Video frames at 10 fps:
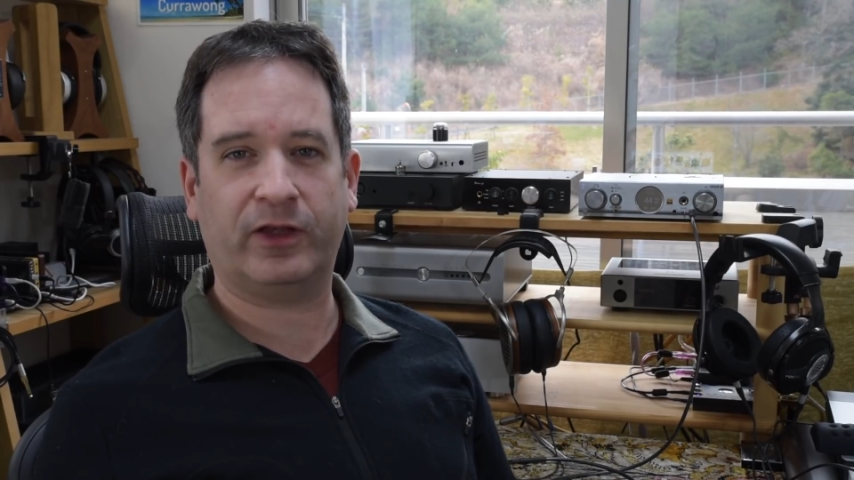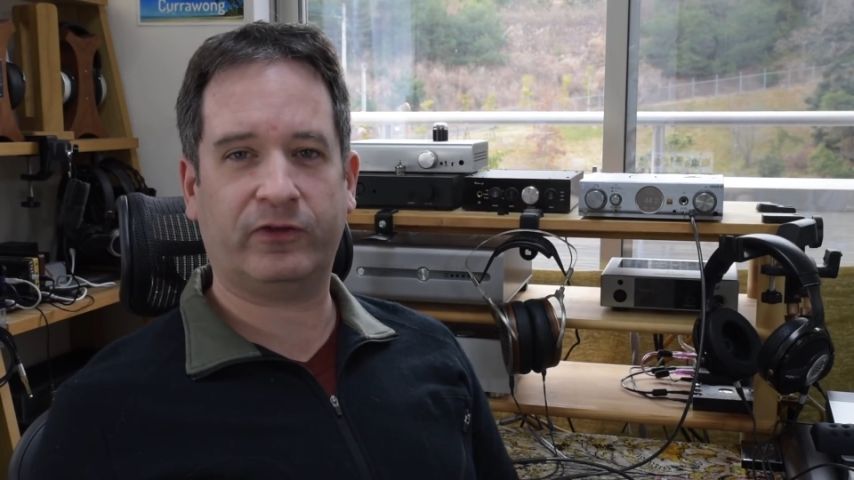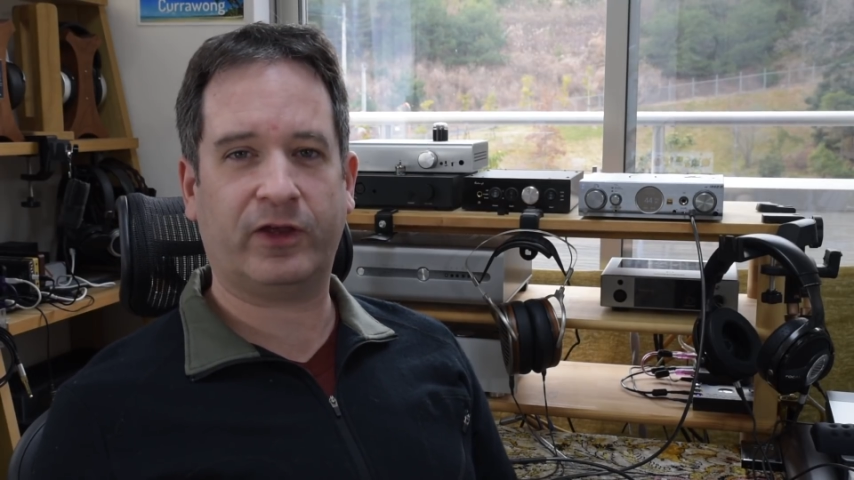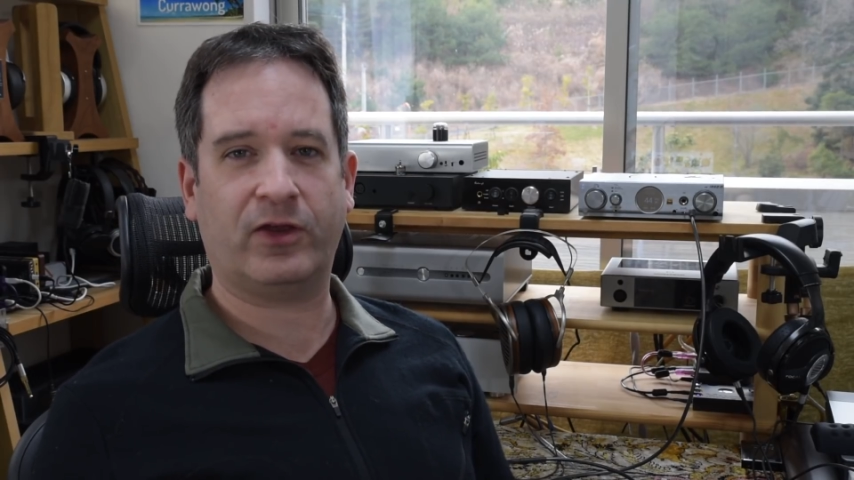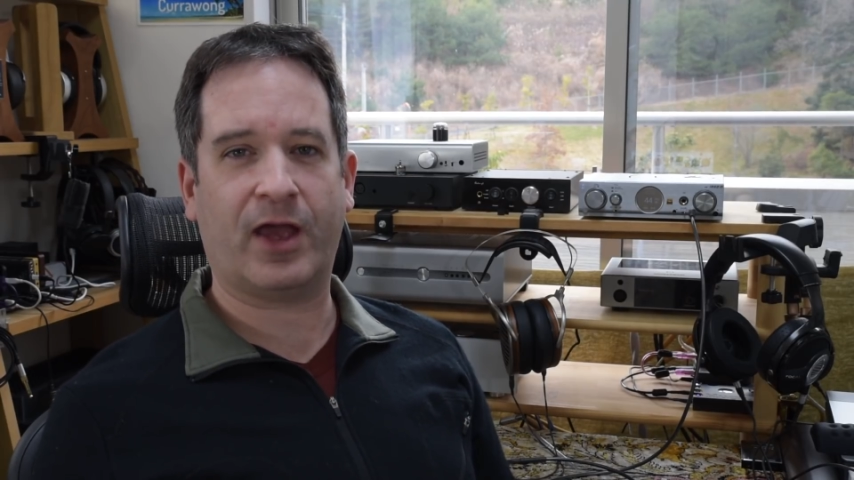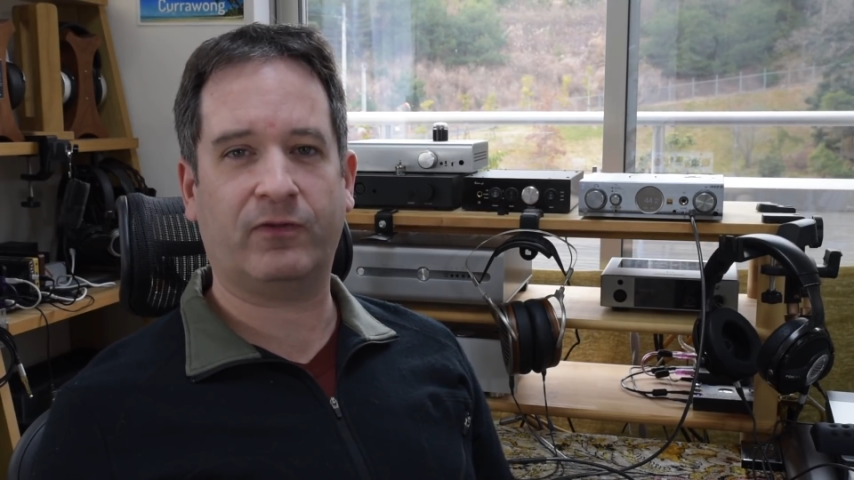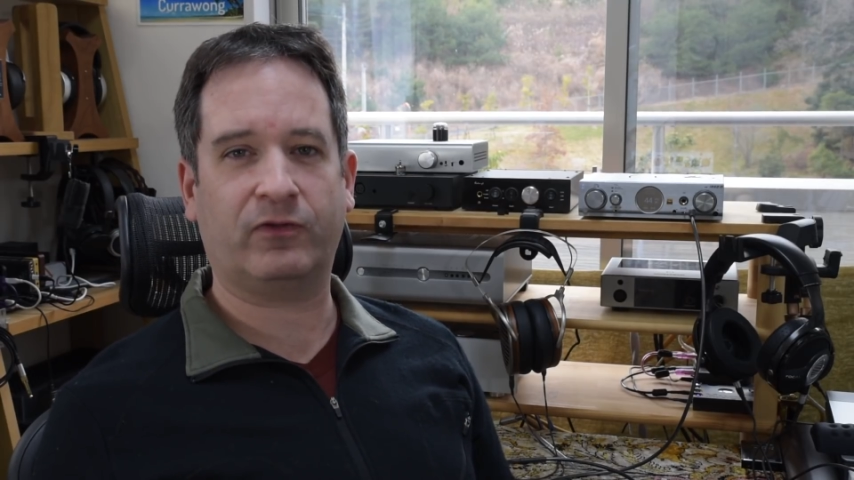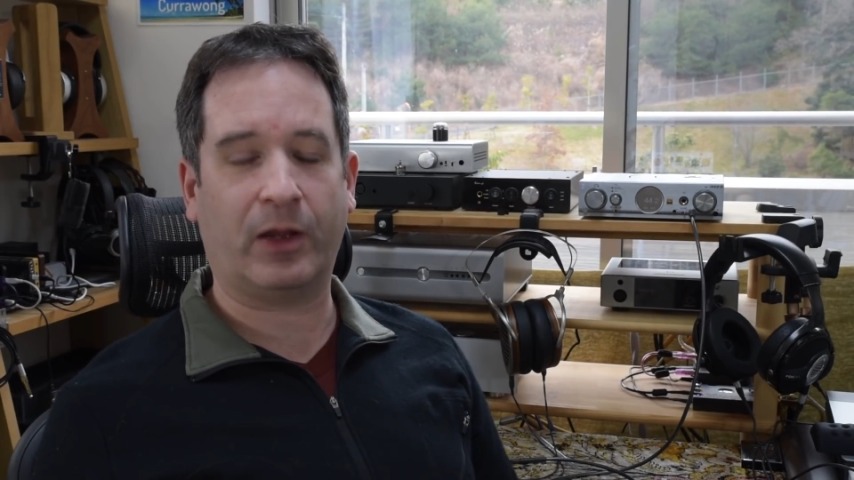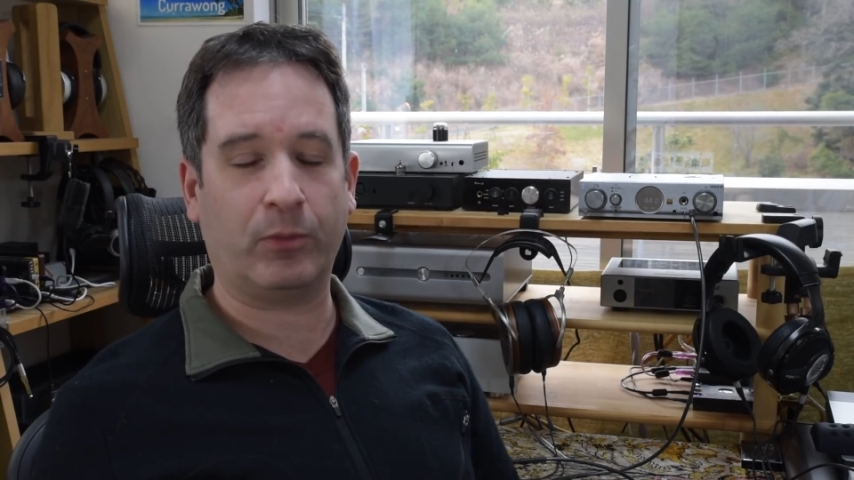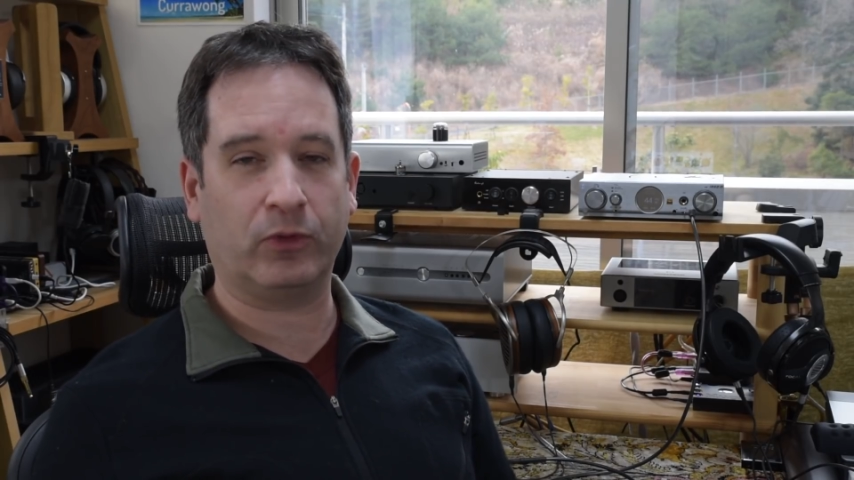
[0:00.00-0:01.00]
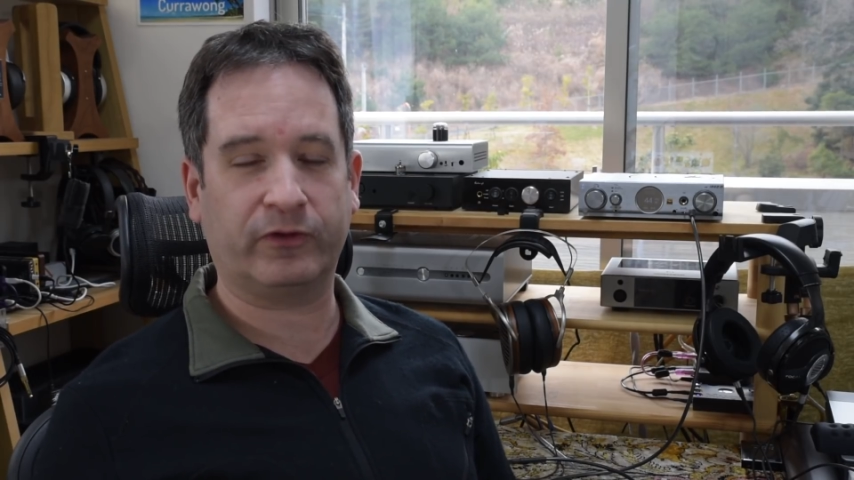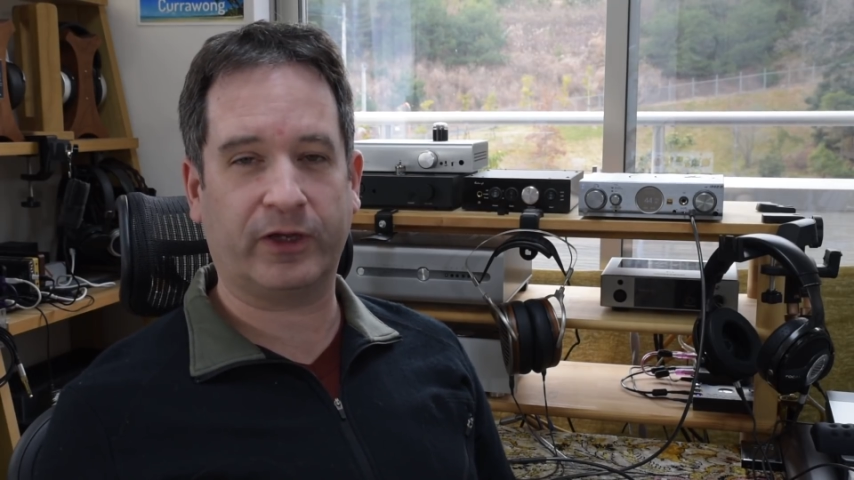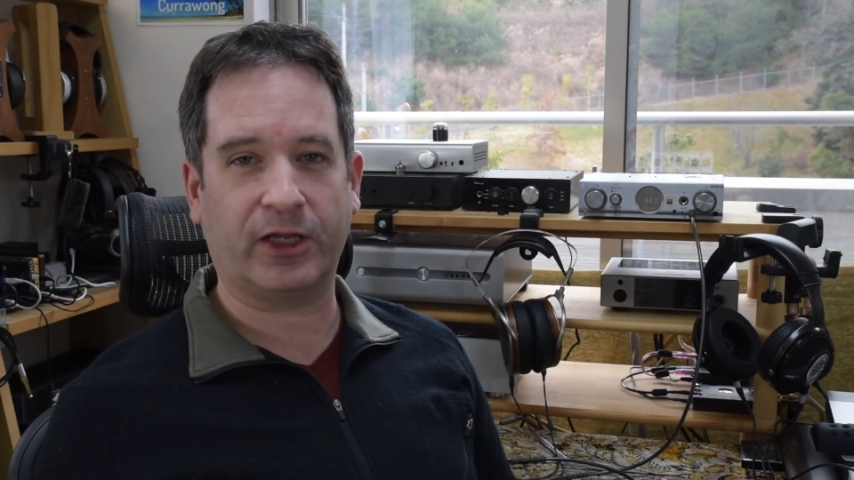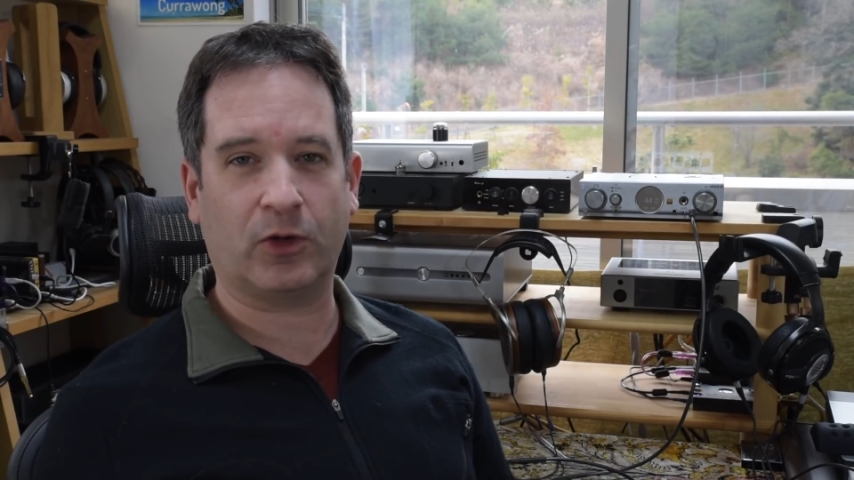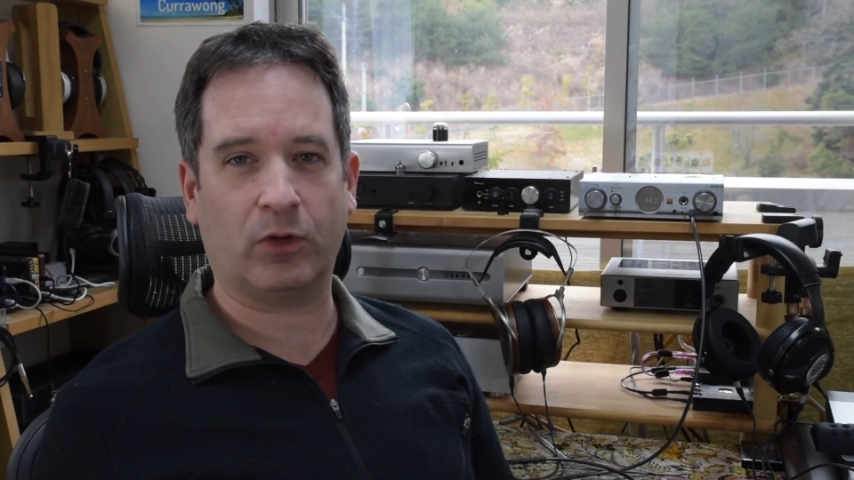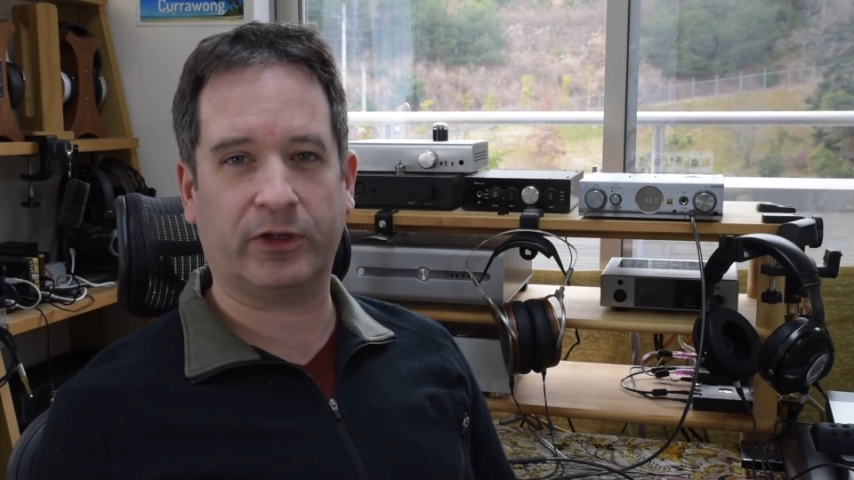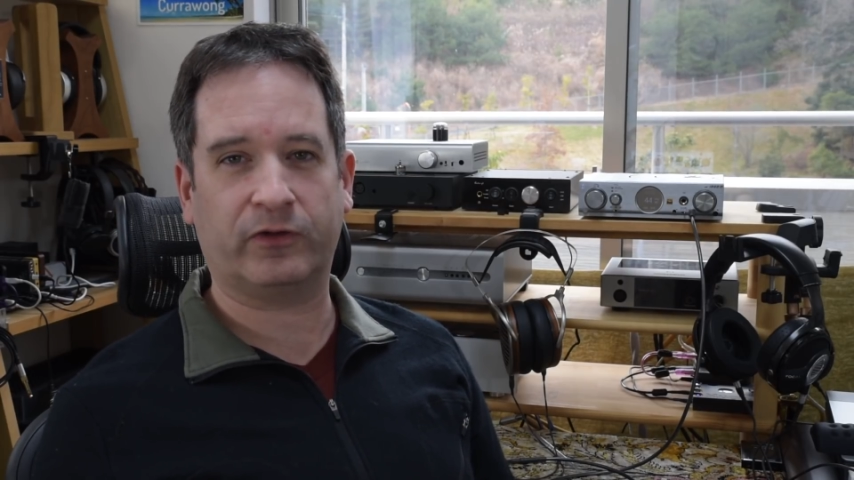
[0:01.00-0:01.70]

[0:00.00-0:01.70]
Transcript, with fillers: let's say you have double CD quality,